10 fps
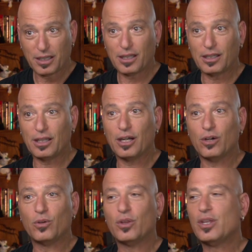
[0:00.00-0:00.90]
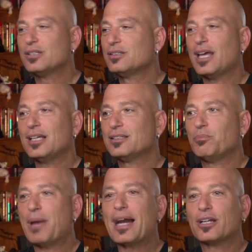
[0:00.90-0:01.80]
And, you know, this takes
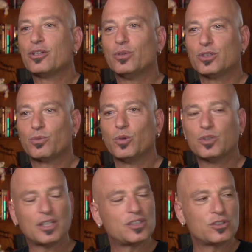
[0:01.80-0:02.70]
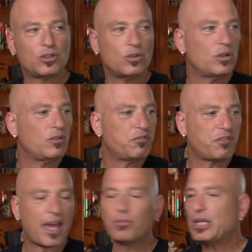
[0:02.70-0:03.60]
it back to its roots. And this is good
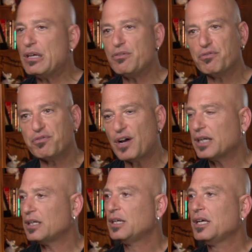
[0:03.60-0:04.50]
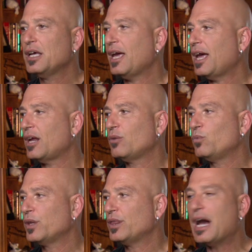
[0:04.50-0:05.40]
family fun. And
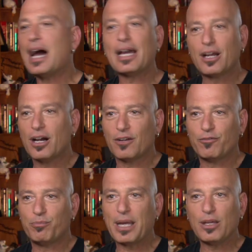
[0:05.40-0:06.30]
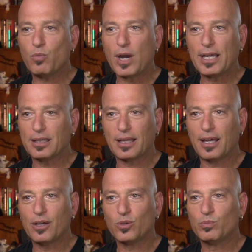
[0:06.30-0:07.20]
with the icon of Betty White at the
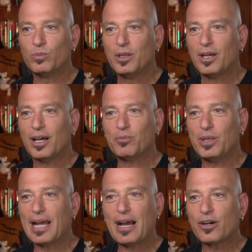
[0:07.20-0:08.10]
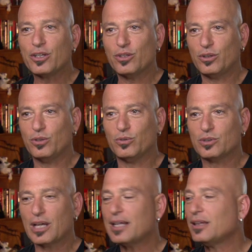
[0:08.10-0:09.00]
helm, I mean, how can you
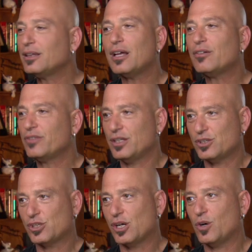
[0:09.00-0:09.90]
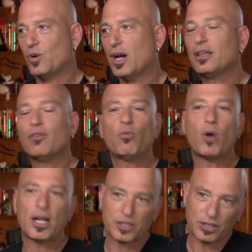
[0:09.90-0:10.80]
lose? I love this show. I love
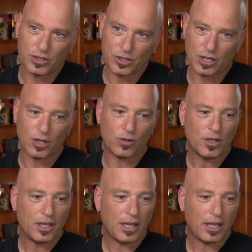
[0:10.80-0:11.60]
watching the show.